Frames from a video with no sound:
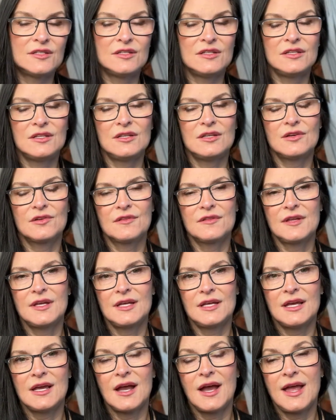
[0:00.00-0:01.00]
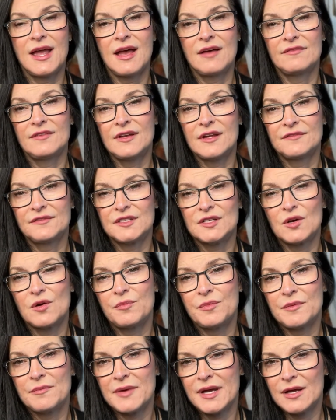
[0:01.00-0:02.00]
you're thinking, I have enough to
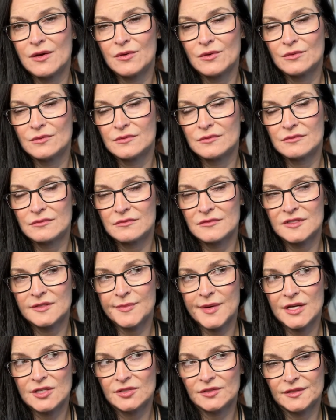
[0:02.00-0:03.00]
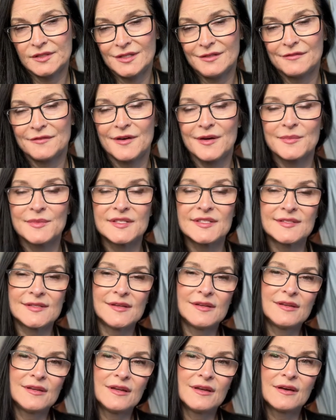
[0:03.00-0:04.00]
open my own specialty
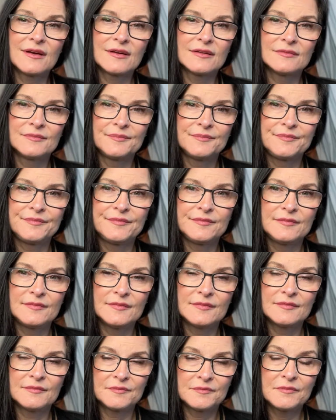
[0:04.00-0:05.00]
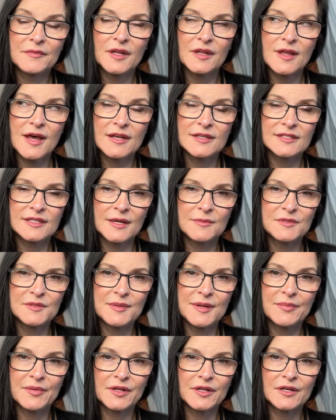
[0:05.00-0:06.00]
pharmacy here. A lot of times people are